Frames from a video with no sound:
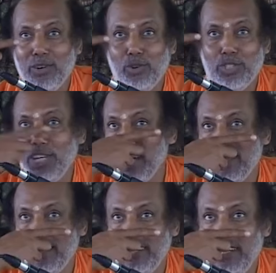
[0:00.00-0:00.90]
Goes
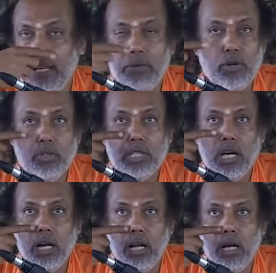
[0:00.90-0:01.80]
here. If it goes
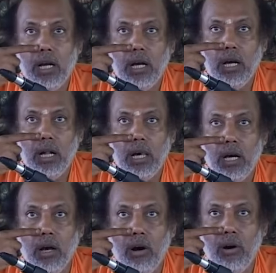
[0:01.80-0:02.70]
here,
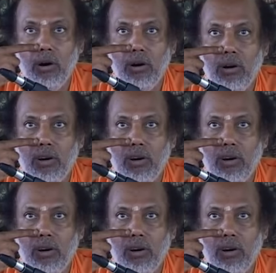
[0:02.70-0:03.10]
ayah.